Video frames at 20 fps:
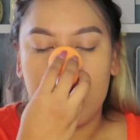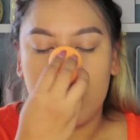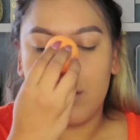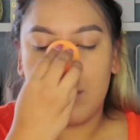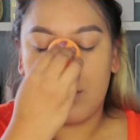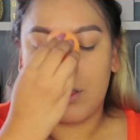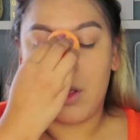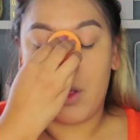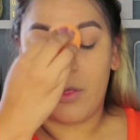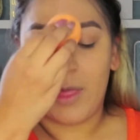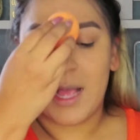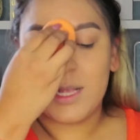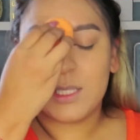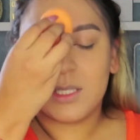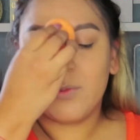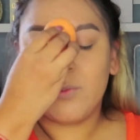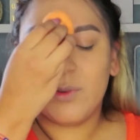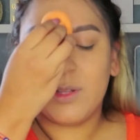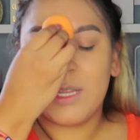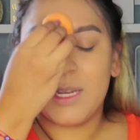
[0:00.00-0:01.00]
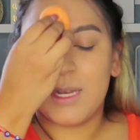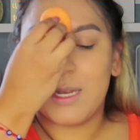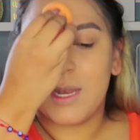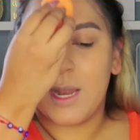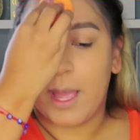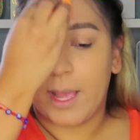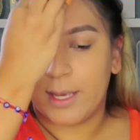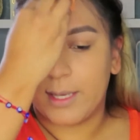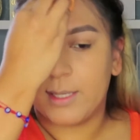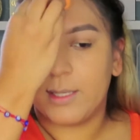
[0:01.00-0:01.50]
so that's really
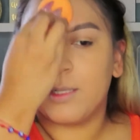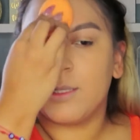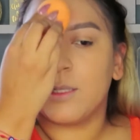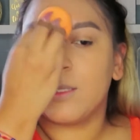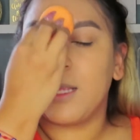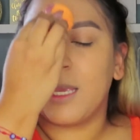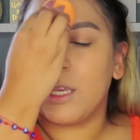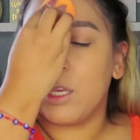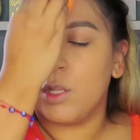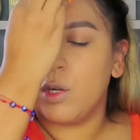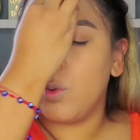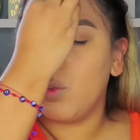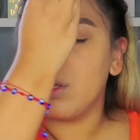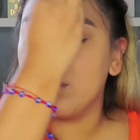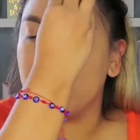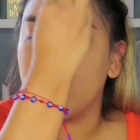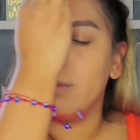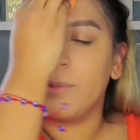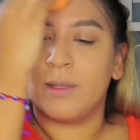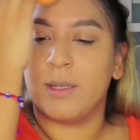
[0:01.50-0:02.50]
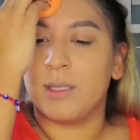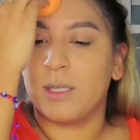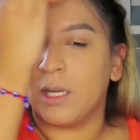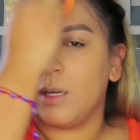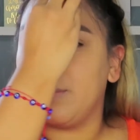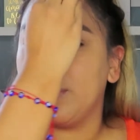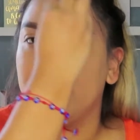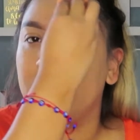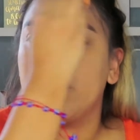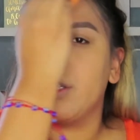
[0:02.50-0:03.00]
nice. Like, you don't want something that's going to be